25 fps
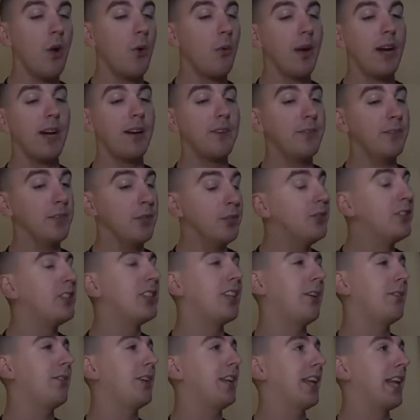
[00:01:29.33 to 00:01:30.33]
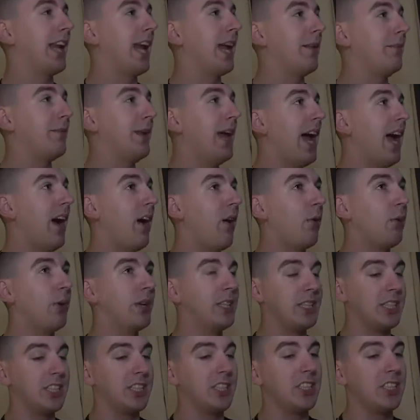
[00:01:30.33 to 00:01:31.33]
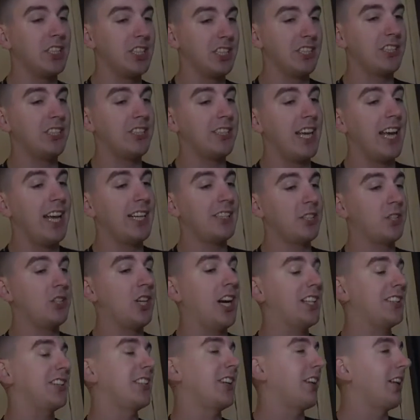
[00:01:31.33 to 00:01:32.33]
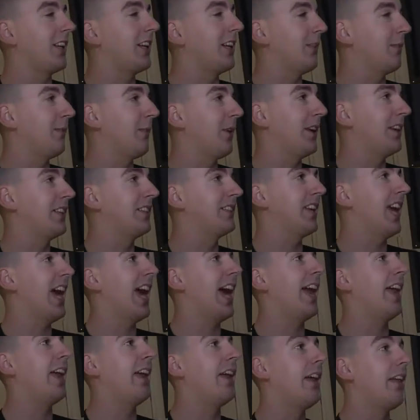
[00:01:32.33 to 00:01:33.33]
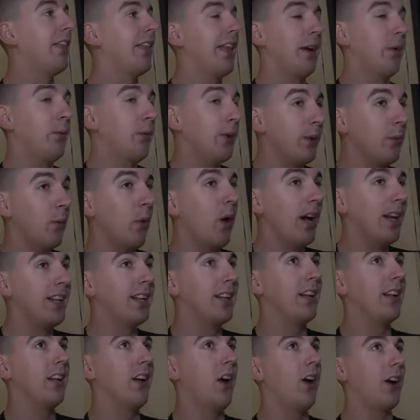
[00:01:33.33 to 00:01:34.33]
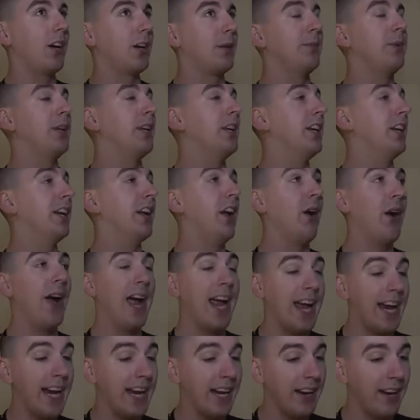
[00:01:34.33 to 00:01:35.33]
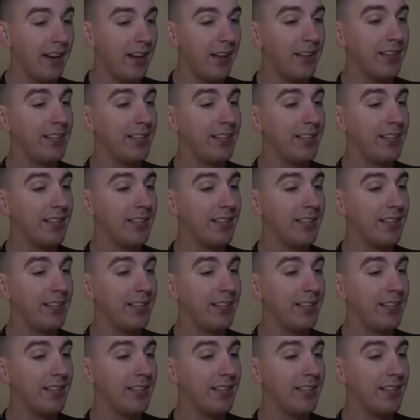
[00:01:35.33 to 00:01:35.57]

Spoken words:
We have new stuff in the game now, which is just as drastically different as that we want our community to know, hey,